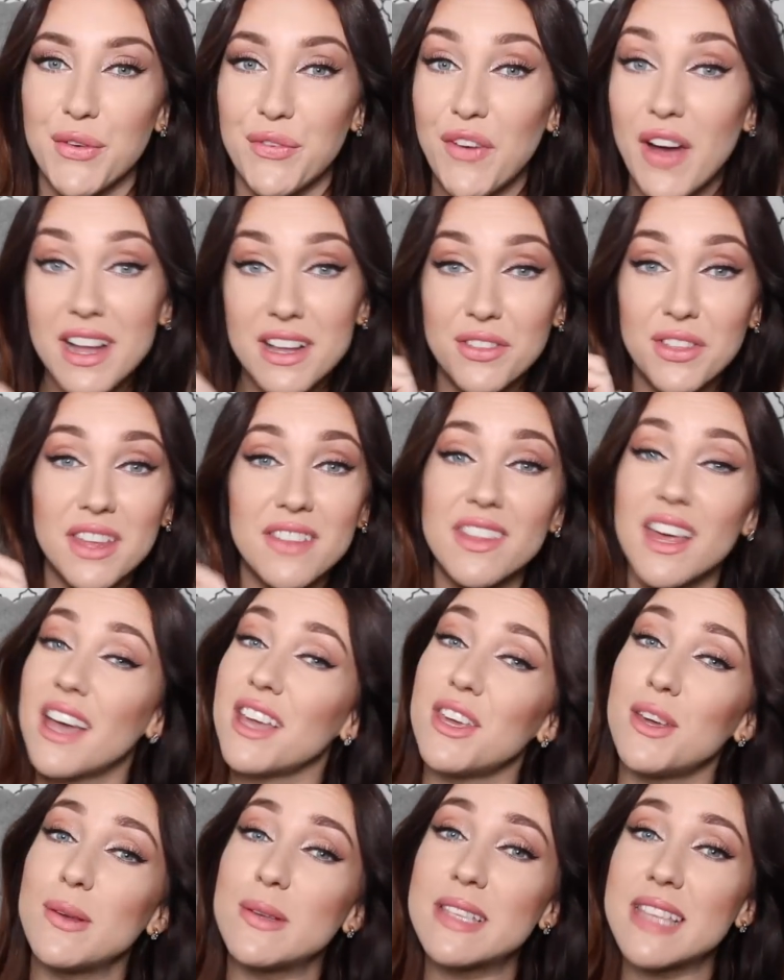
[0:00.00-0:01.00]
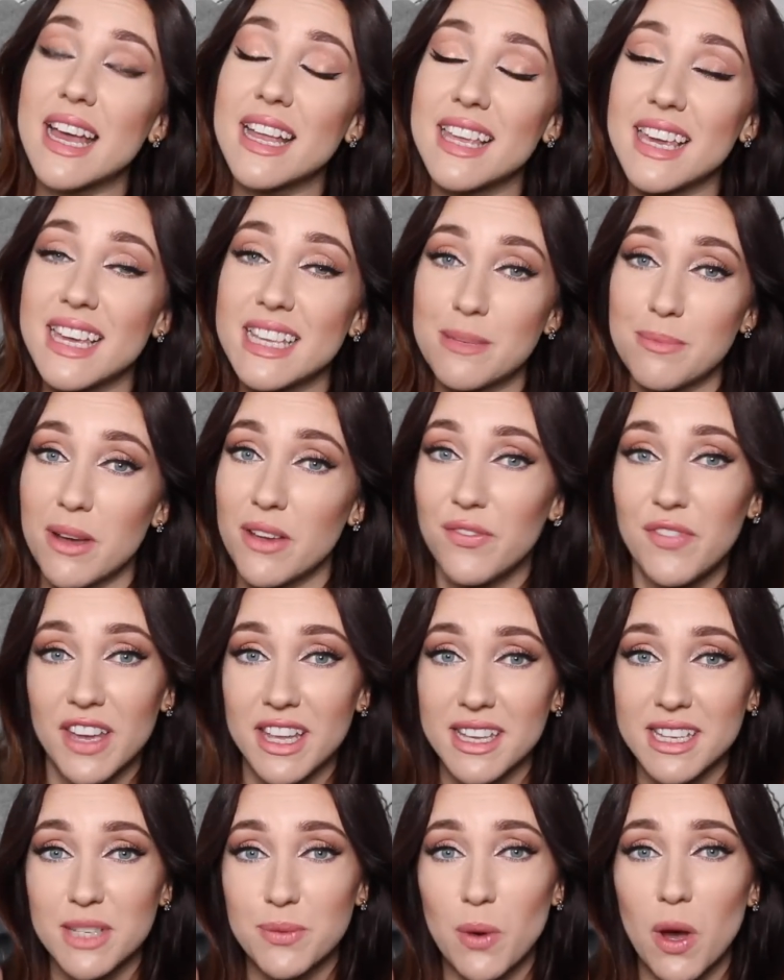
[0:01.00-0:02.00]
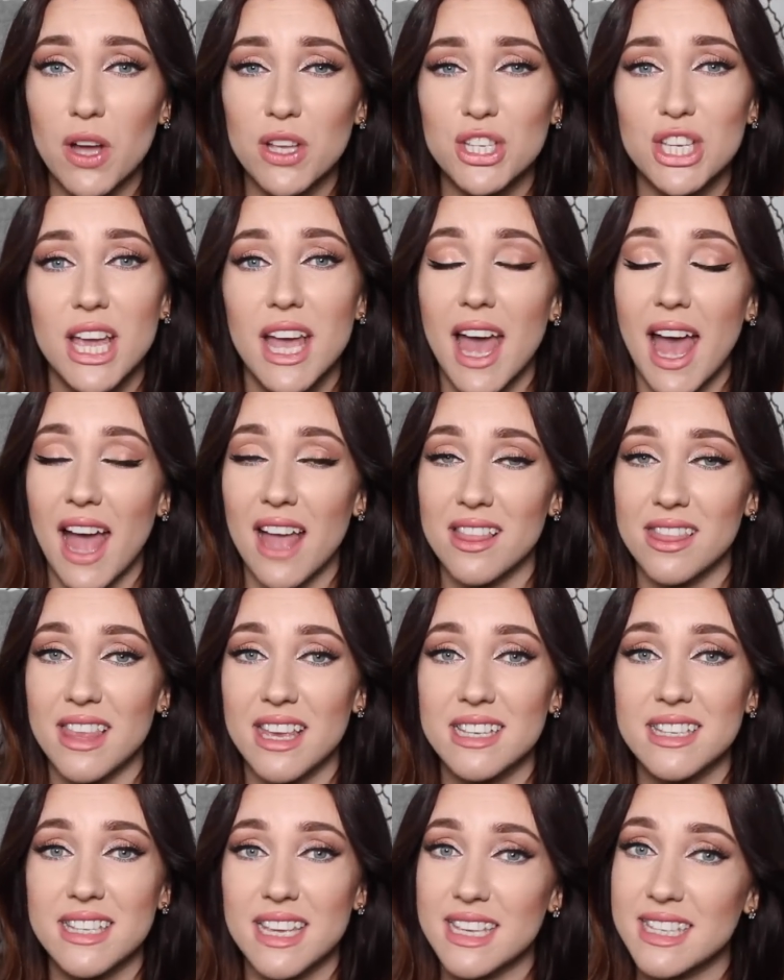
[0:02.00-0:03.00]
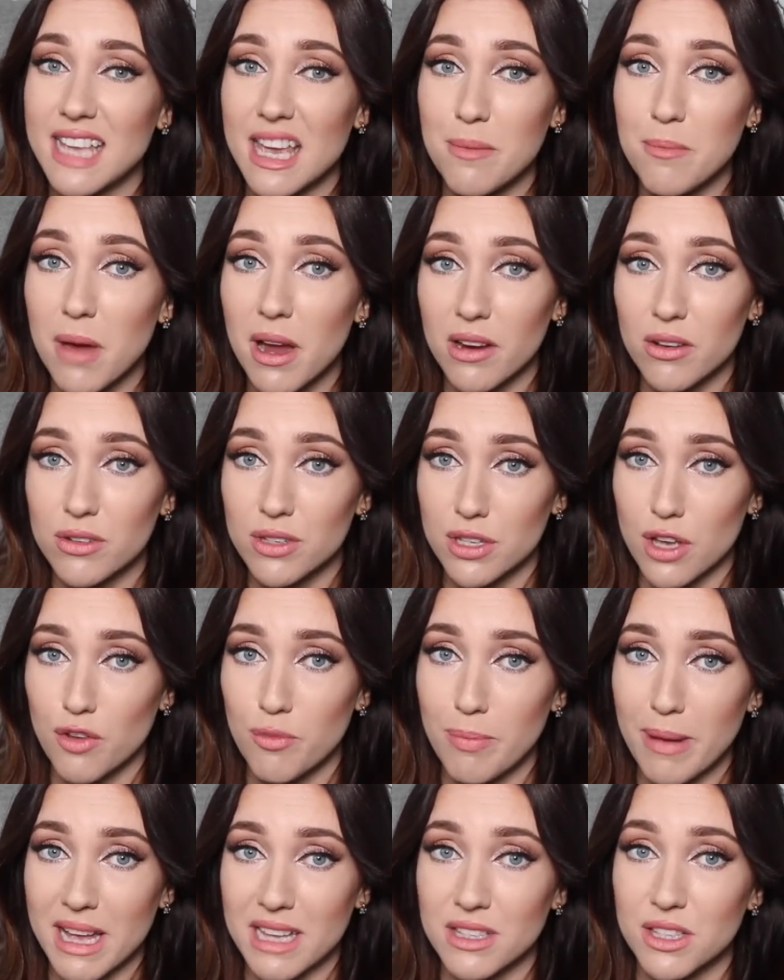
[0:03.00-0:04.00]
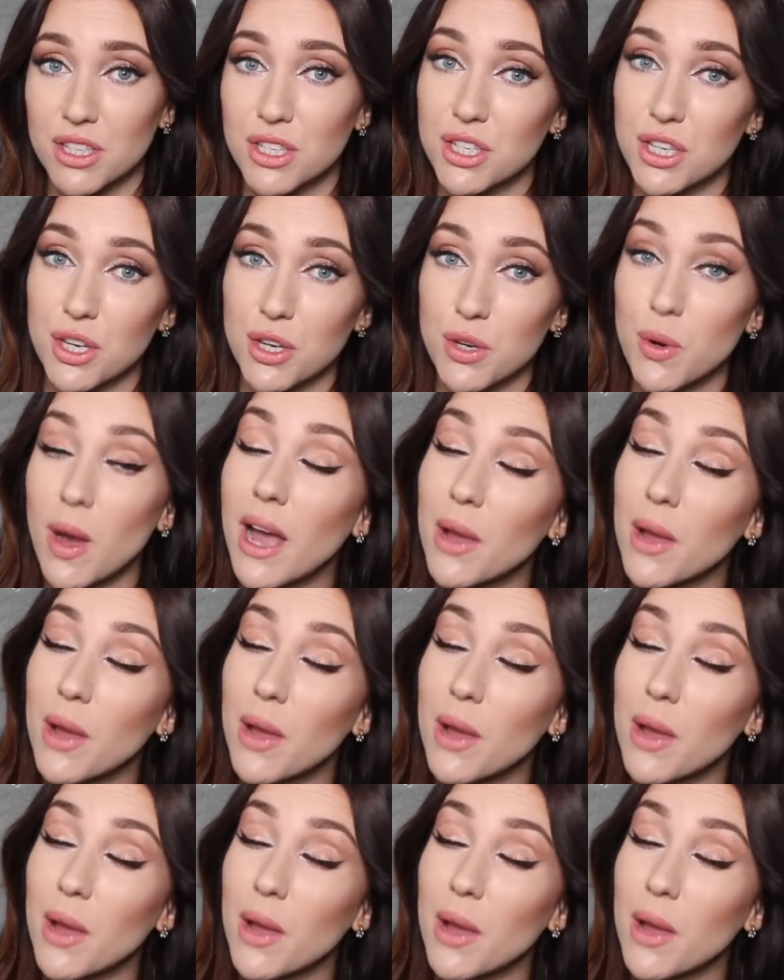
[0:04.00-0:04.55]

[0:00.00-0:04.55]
The final thing that I use then is my fitness watch, and this is a Microsoft Band 2.